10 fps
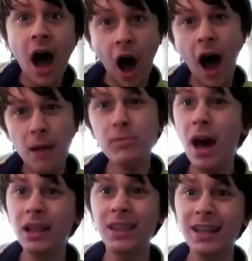I'm
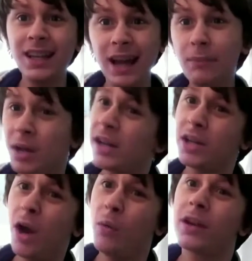not thinking I'm gonna
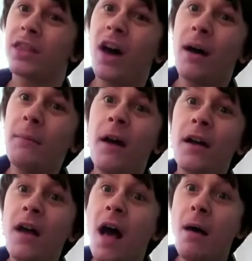go with
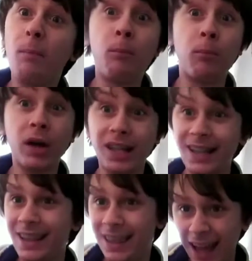them. But
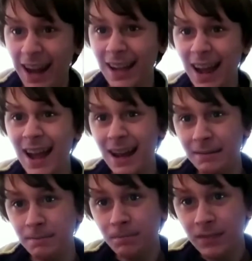then
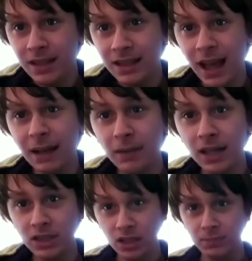again, that
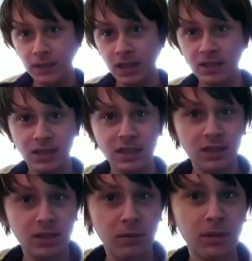might just because these
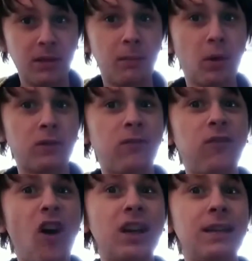are some of the most
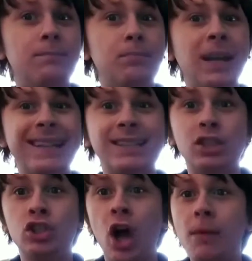fucking
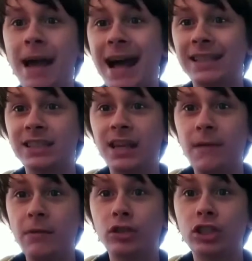biggest dumbasses I've
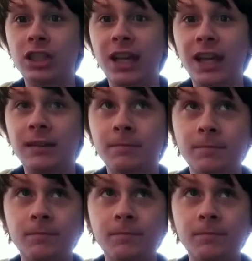ever seen.